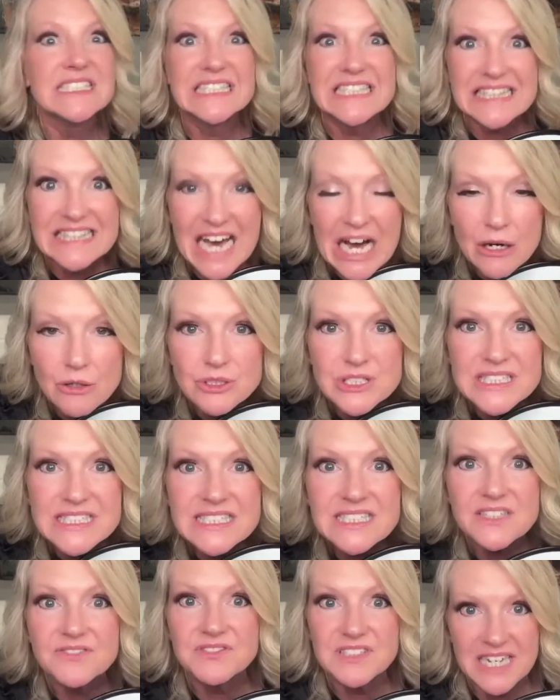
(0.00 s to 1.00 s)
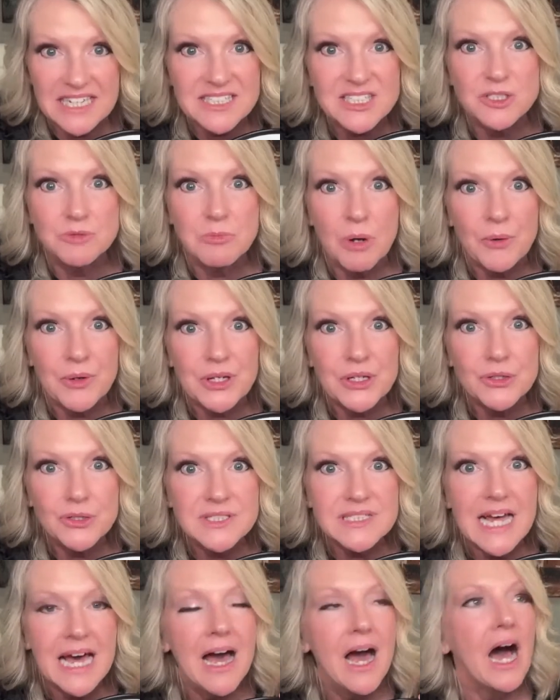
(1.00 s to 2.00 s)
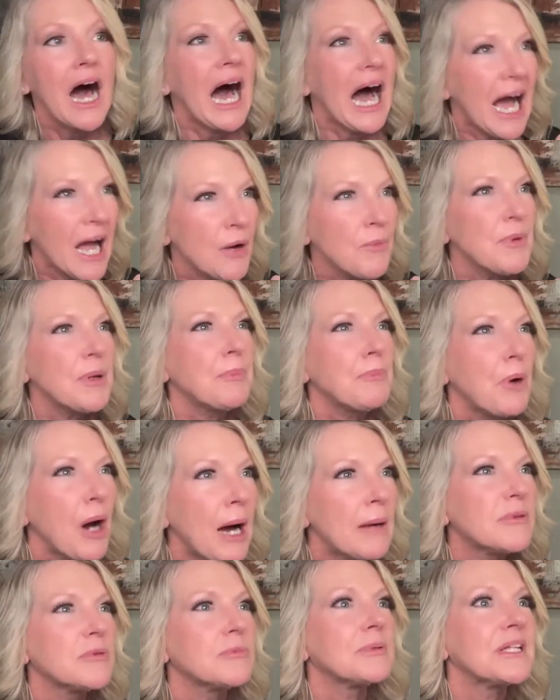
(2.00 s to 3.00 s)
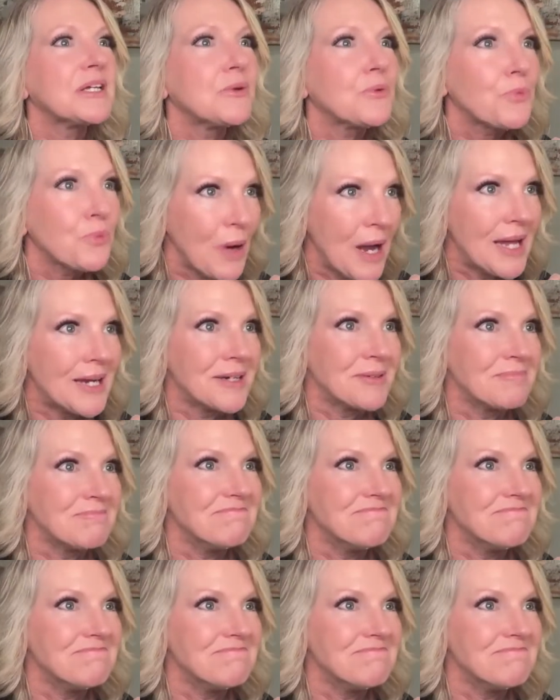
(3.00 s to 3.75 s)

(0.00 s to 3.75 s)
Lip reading: and thousands of testimonials, I would probably run.